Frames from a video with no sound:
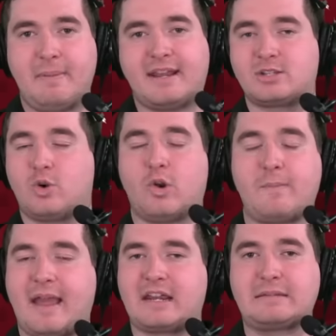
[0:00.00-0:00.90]
Because
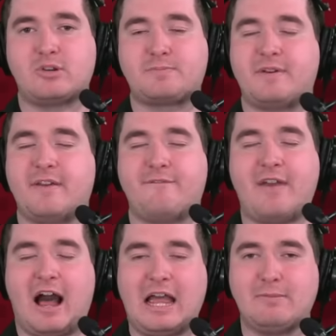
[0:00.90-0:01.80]
quarterback is the most
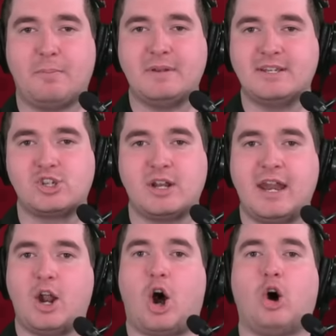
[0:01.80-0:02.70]
valuable position
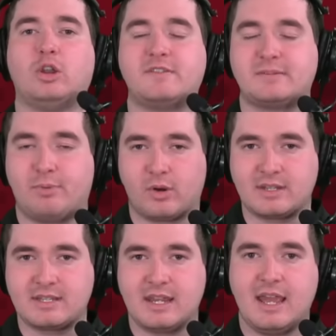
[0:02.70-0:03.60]
in all of
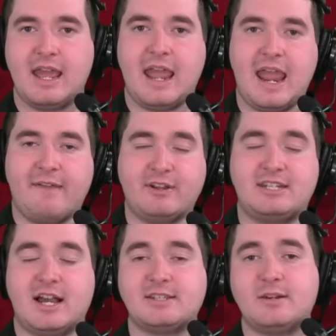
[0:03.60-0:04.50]
sports. If
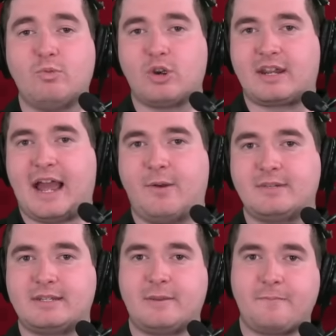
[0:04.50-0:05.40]
it doesn't work out,
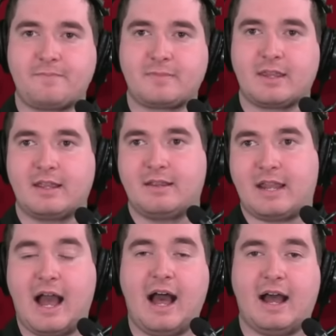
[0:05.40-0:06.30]

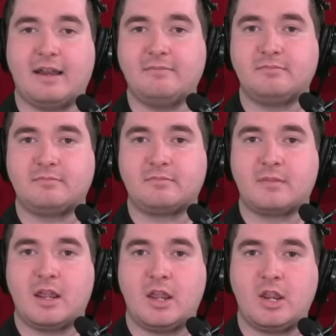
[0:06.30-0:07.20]
con,
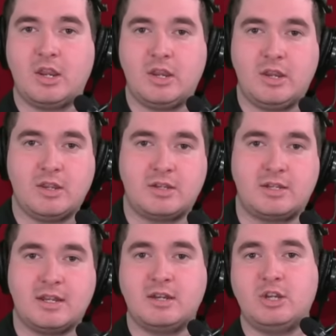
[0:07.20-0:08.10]
you
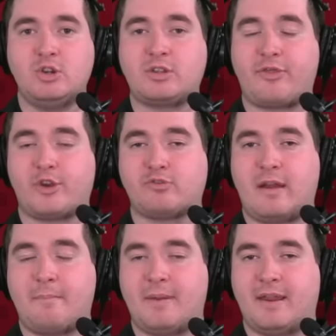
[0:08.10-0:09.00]
didn't use a third
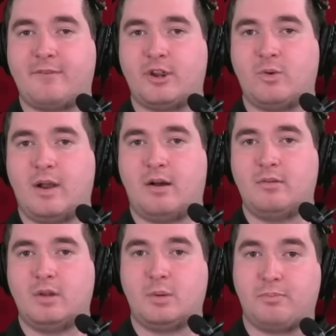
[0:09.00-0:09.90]
round pick very well.
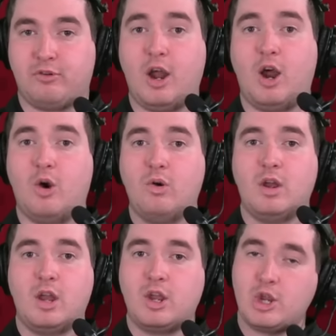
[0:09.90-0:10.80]
Pro,
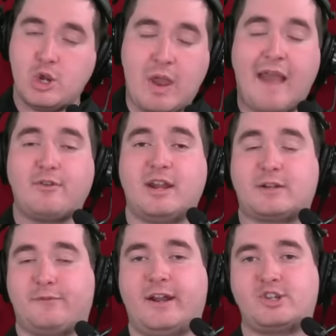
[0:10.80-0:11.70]
you have your
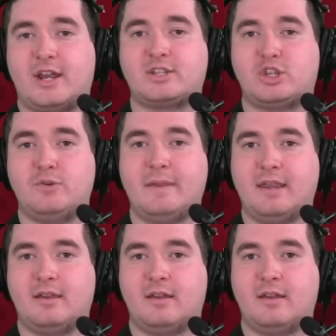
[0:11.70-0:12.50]
next franchise Q B.